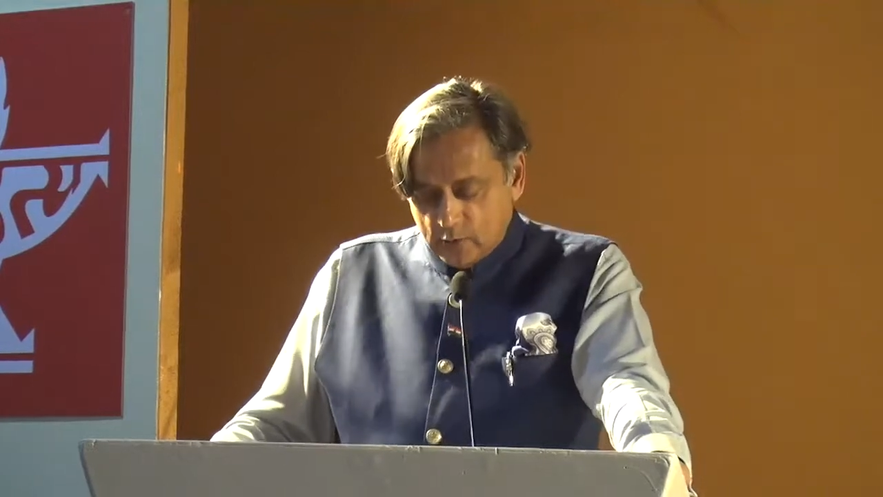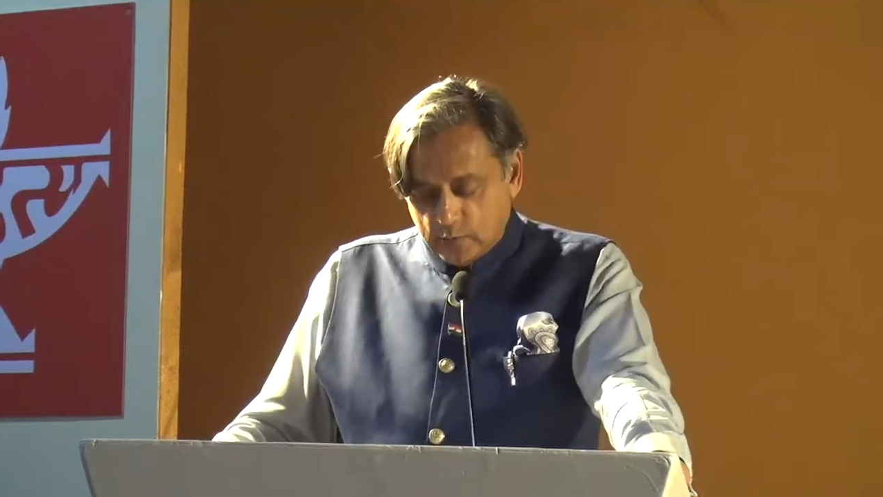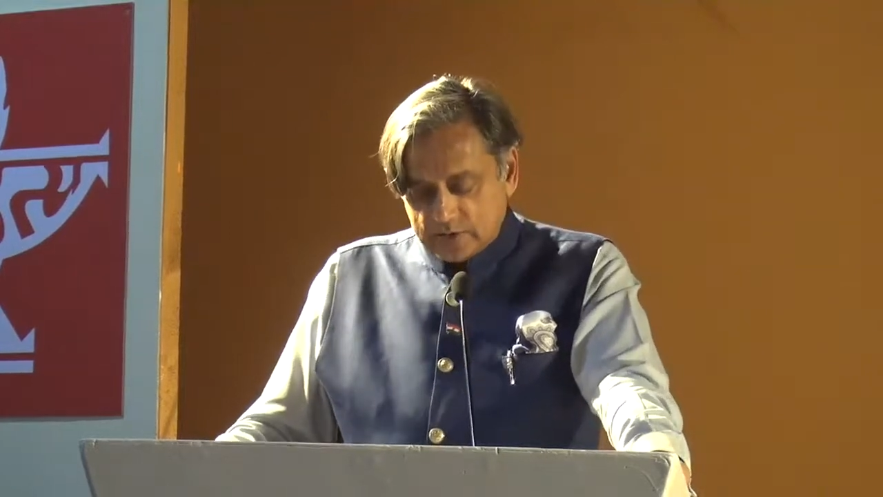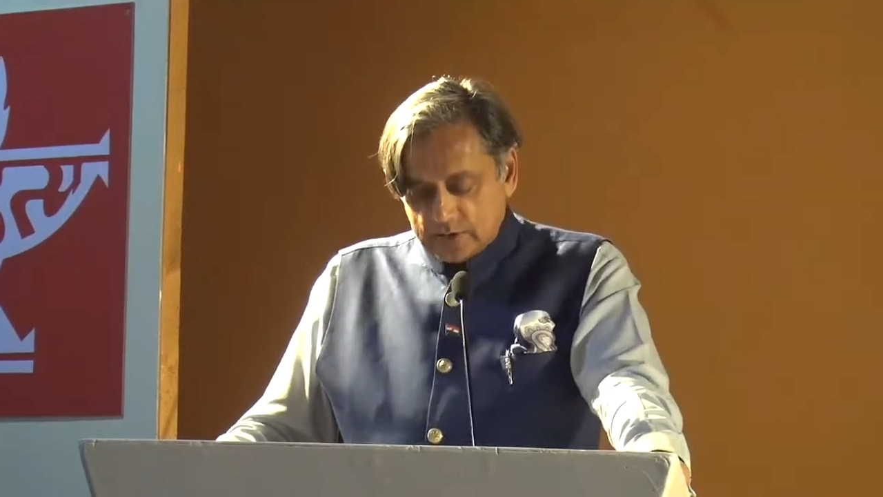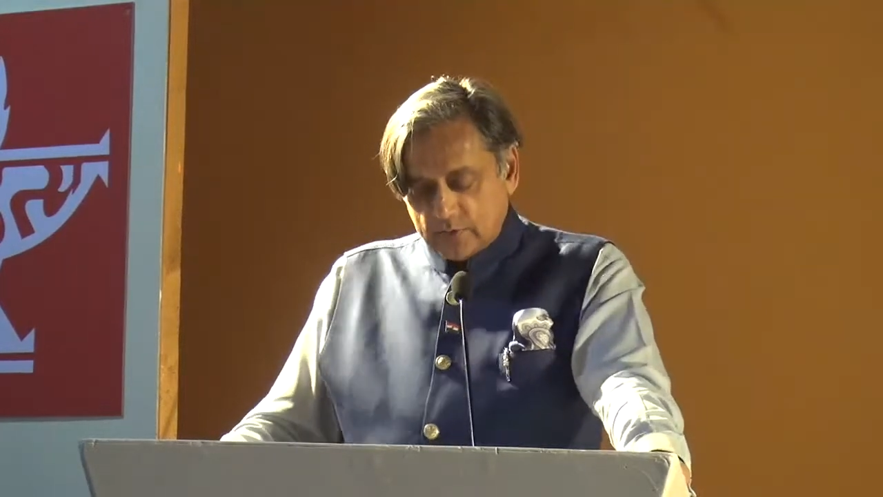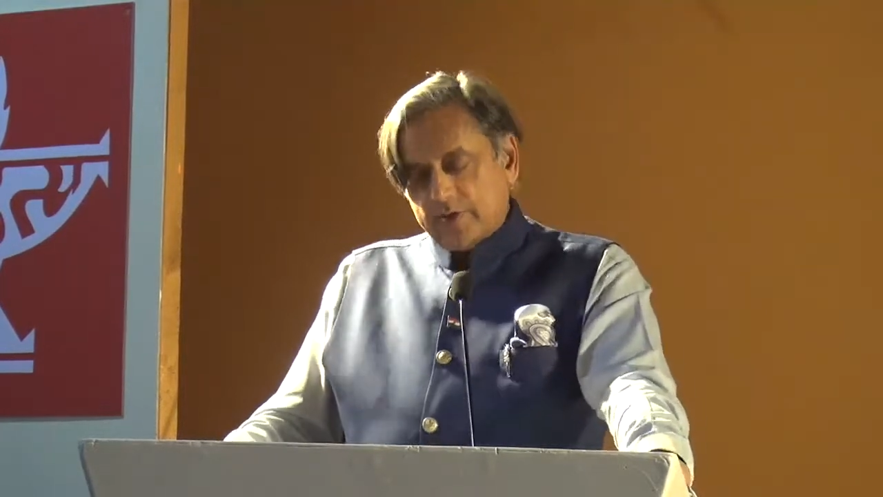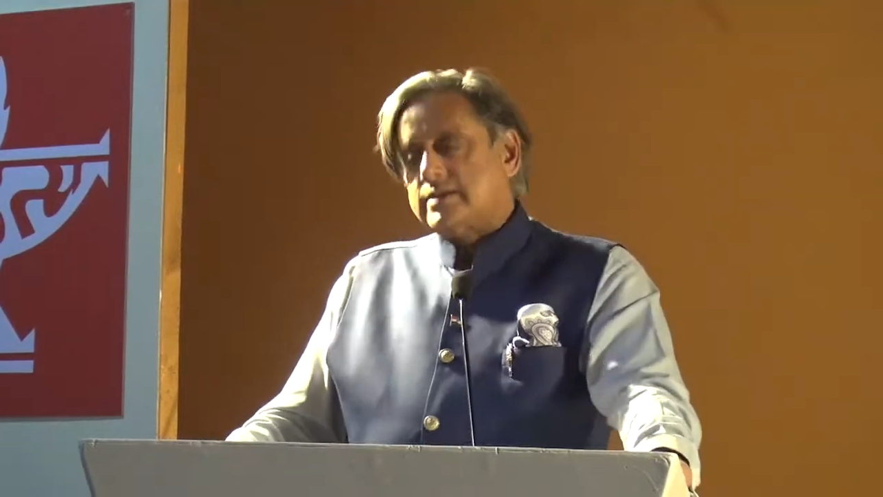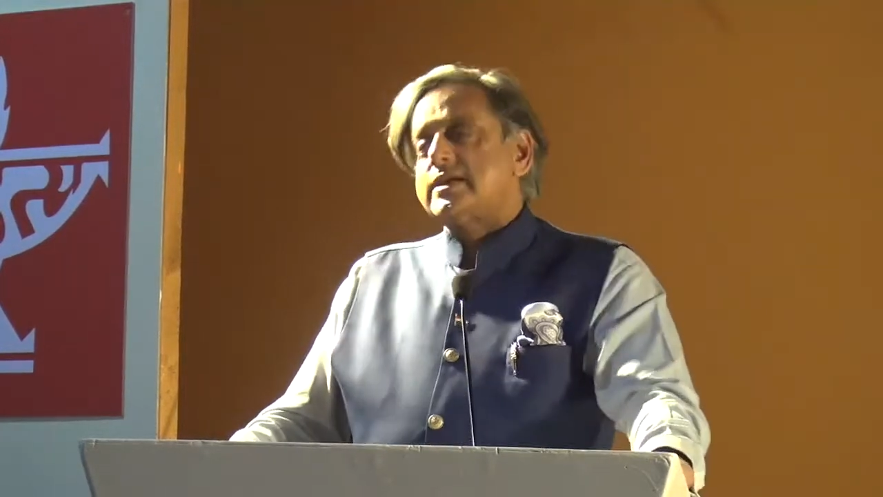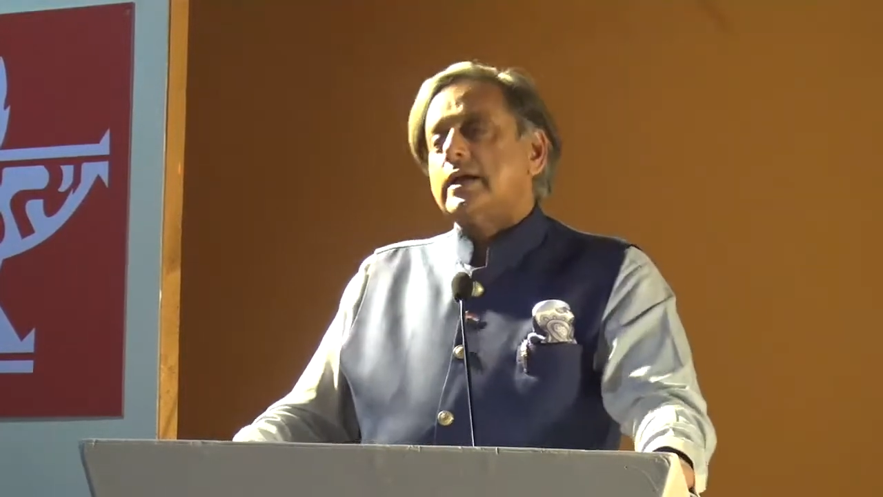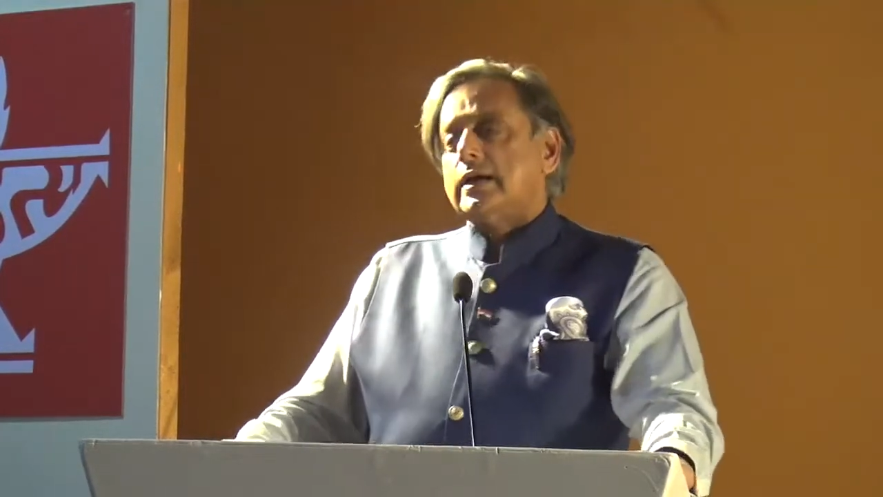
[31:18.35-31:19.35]
which the
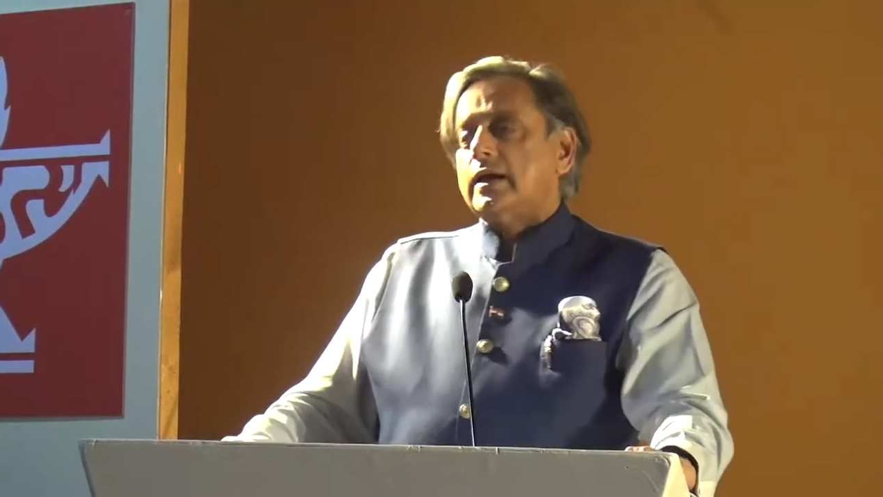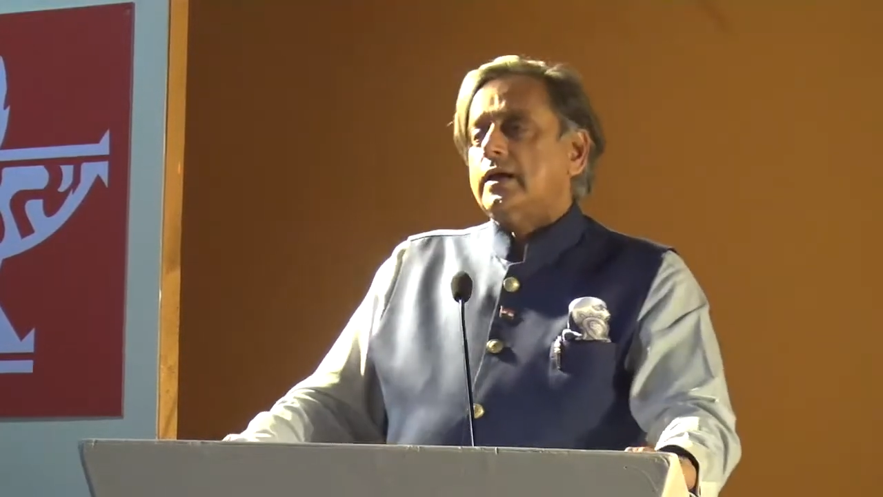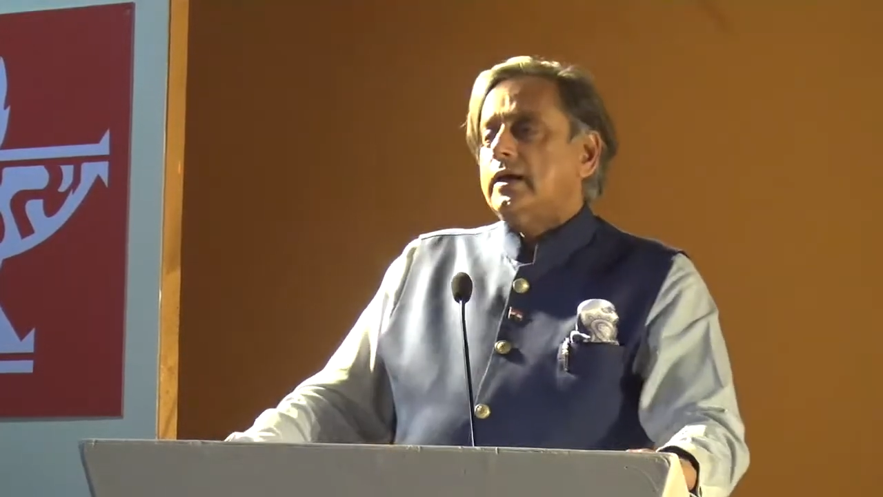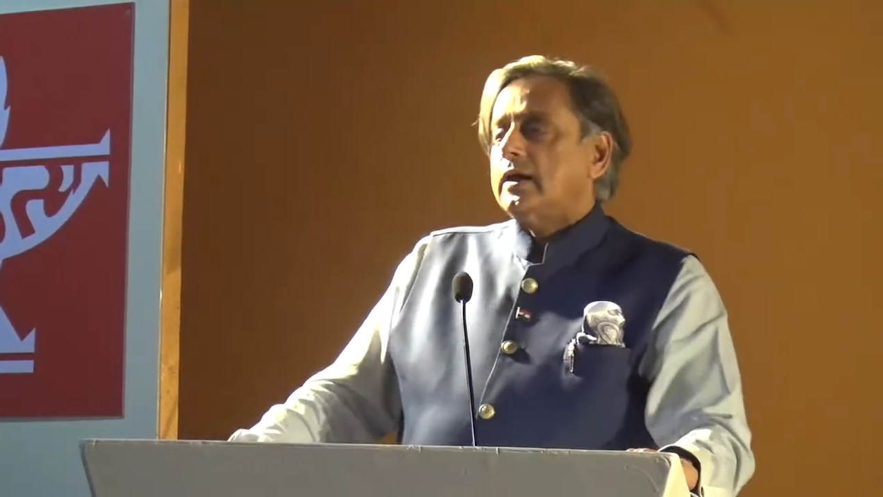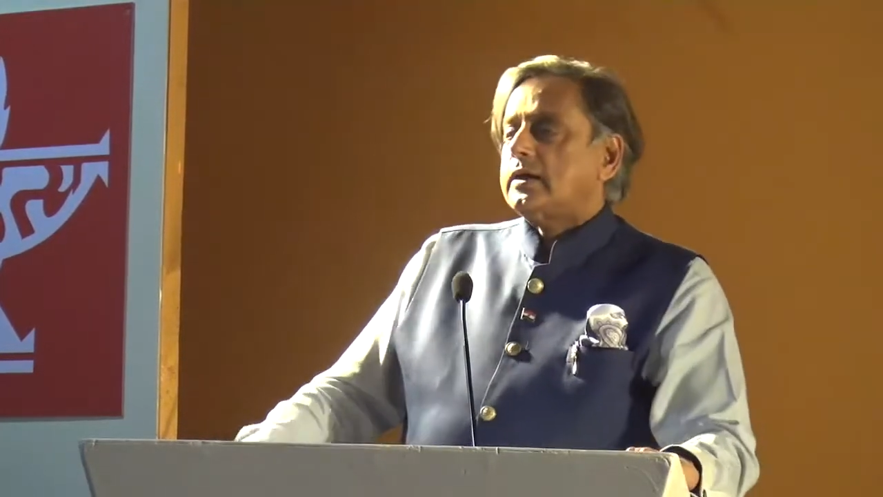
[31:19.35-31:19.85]
reteller